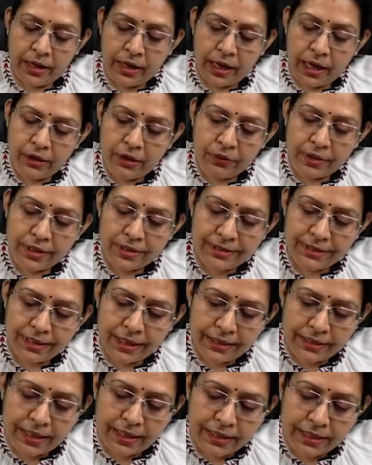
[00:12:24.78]
And you can see
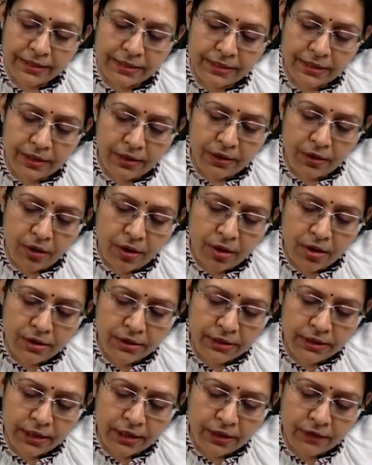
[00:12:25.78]
that long
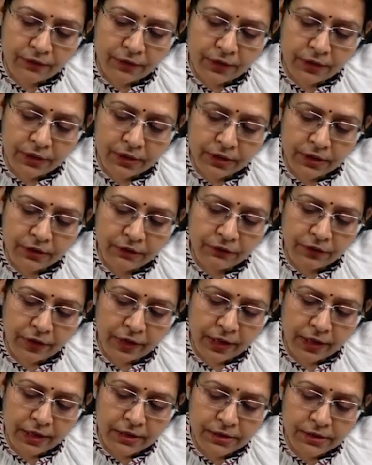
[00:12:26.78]
tail of the curve
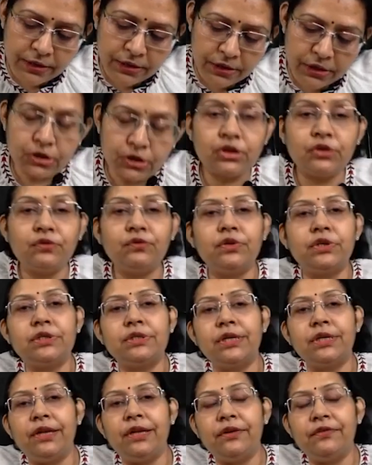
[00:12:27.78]
is towards
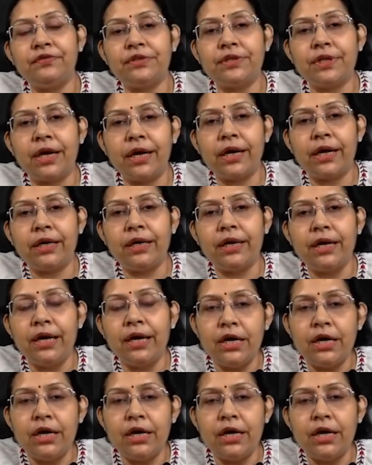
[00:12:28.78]
the left side.